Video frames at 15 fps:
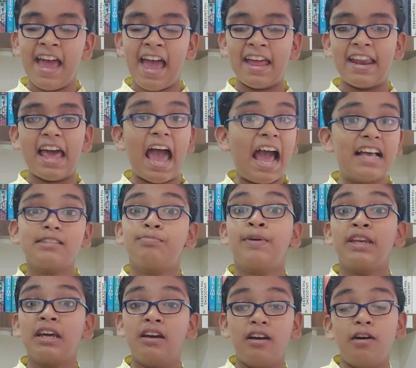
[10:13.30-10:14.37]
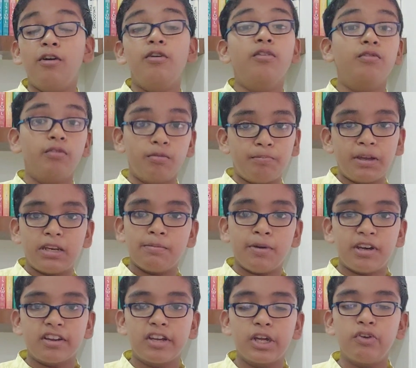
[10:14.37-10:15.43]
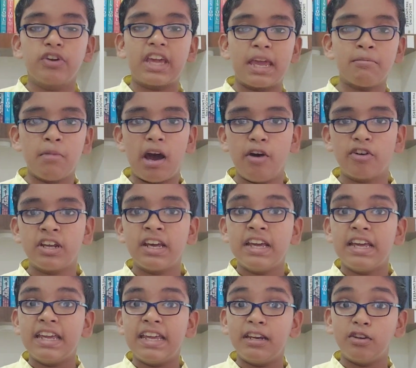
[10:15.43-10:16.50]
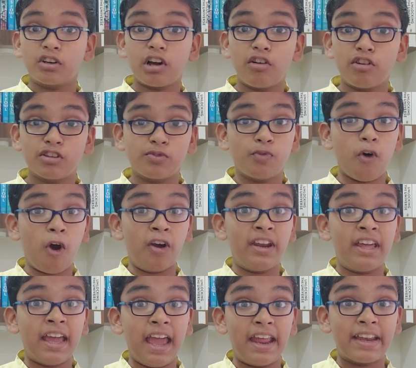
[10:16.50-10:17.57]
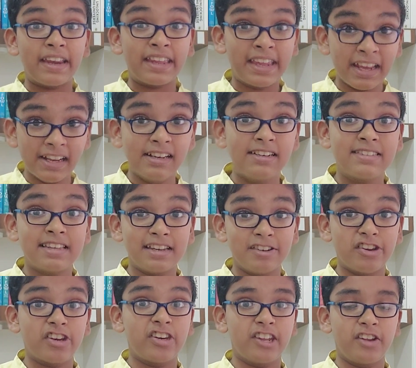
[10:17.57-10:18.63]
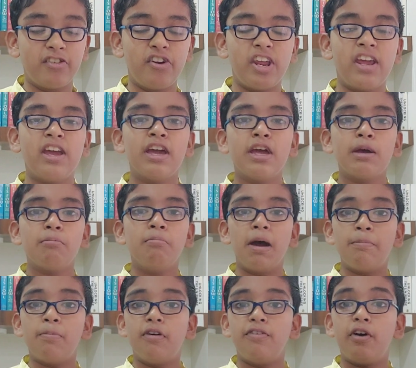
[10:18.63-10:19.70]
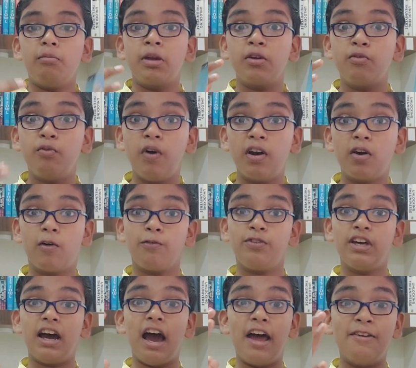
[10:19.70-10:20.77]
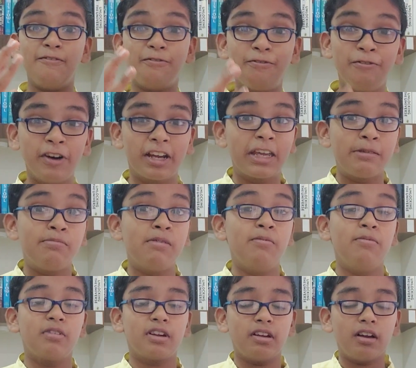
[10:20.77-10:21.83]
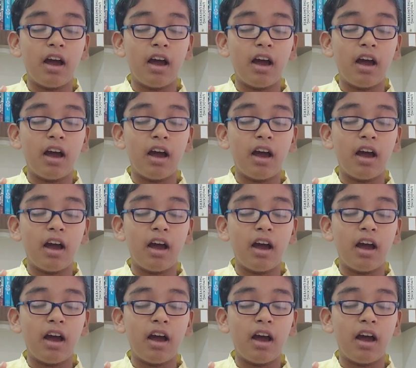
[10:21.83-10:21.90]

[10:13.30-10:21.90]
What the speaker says: And as Peter Pettigrew came out, he took out his wand and killed Cedric Diggory by performing one of the unforgivable